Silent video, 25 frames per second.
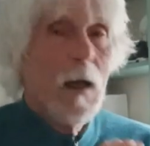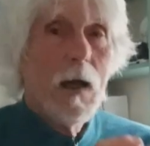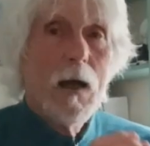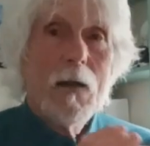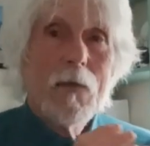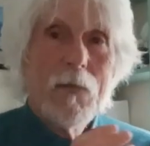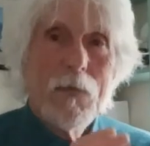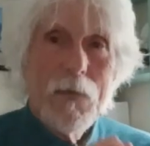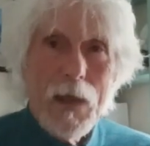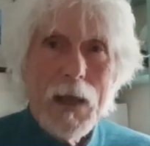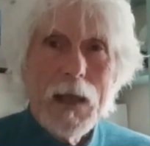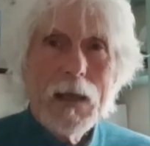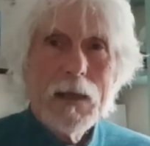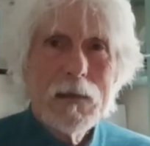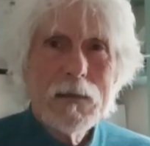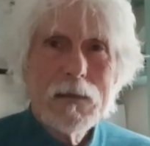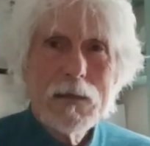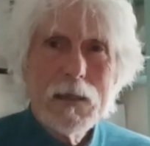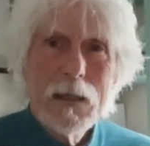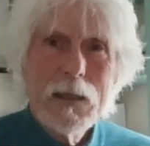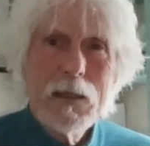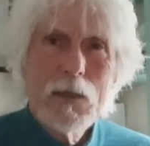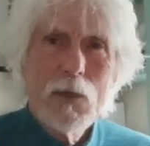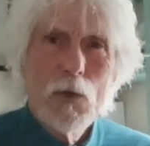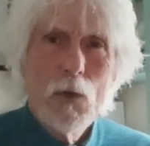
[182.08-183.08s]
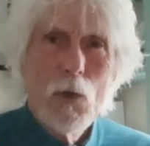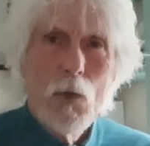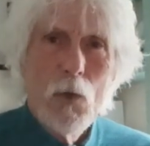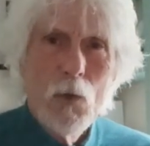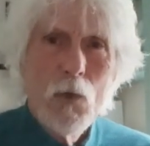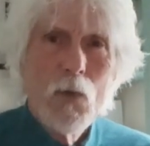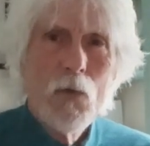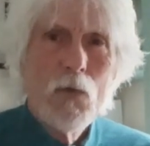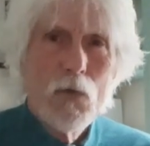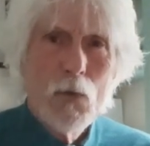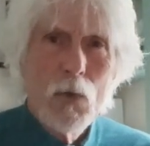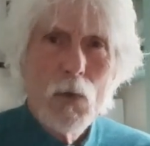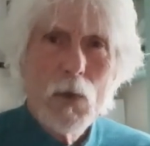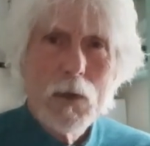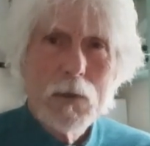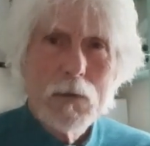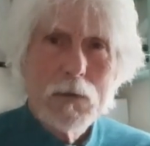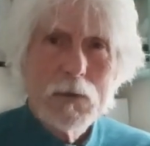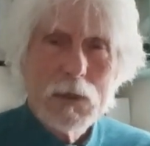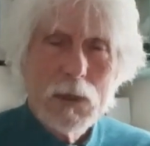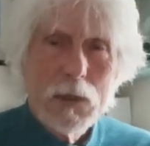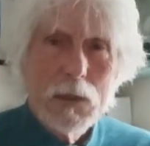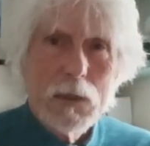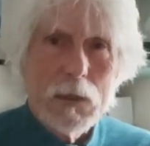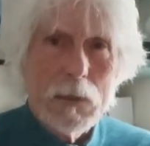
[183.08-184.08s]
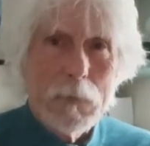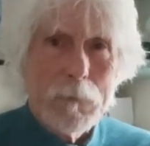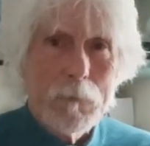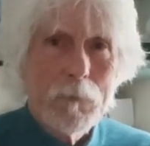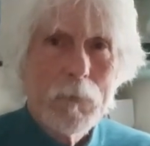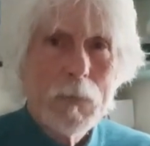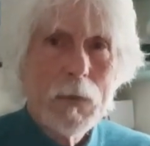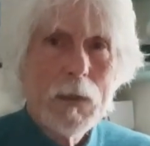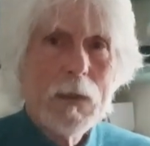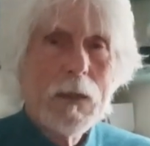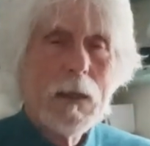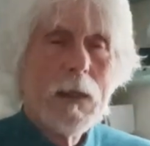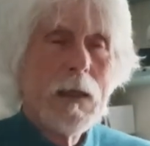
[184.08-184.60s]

And that can take an awful long time.